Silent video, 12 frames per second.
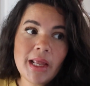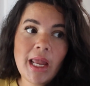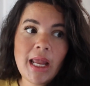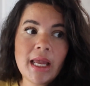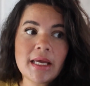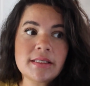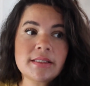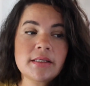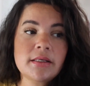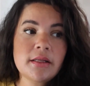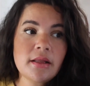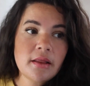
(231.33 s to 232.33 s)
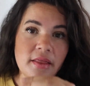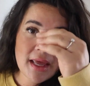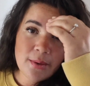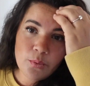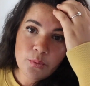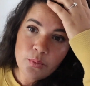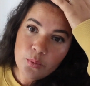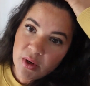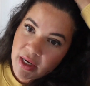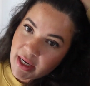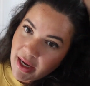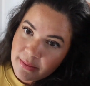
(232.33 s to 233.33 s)
and then
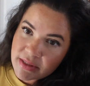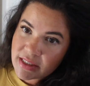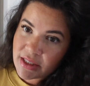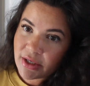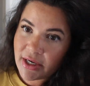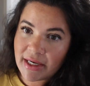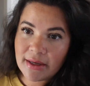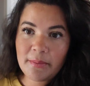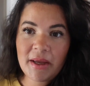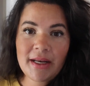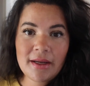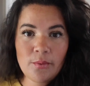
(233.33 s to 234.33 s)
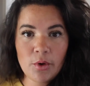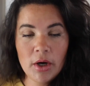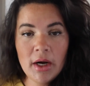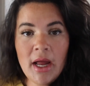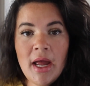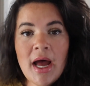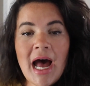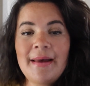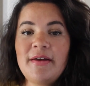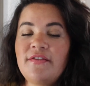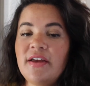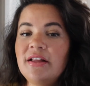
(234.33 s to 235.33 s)
when it comes to their independent work,
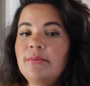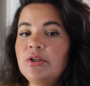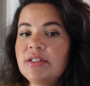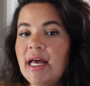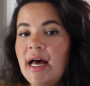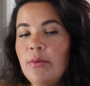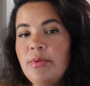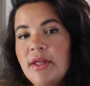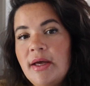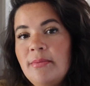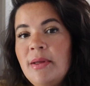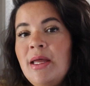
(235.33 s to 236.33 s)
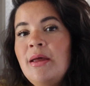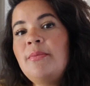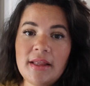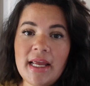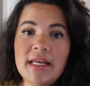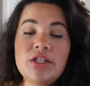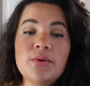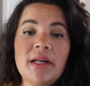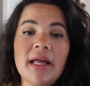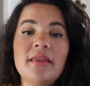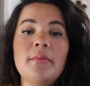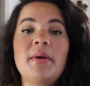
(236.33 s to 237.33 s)
I'm available to help them. They do it
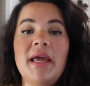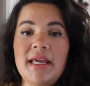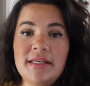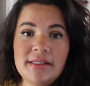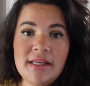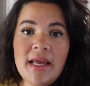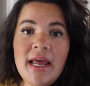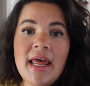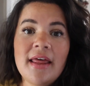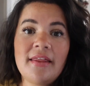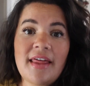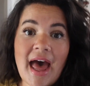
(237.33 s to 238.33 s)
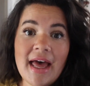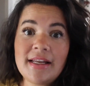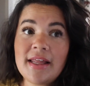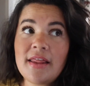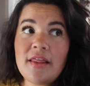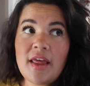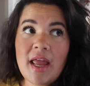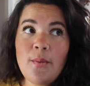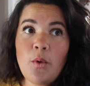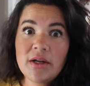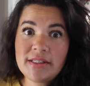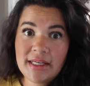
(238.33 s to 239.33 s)
at the pace that they
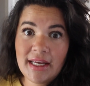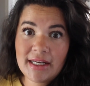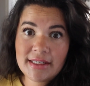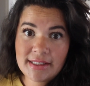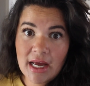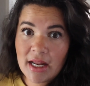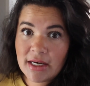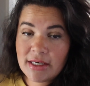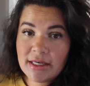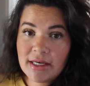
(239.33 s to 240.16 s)
want to get it done.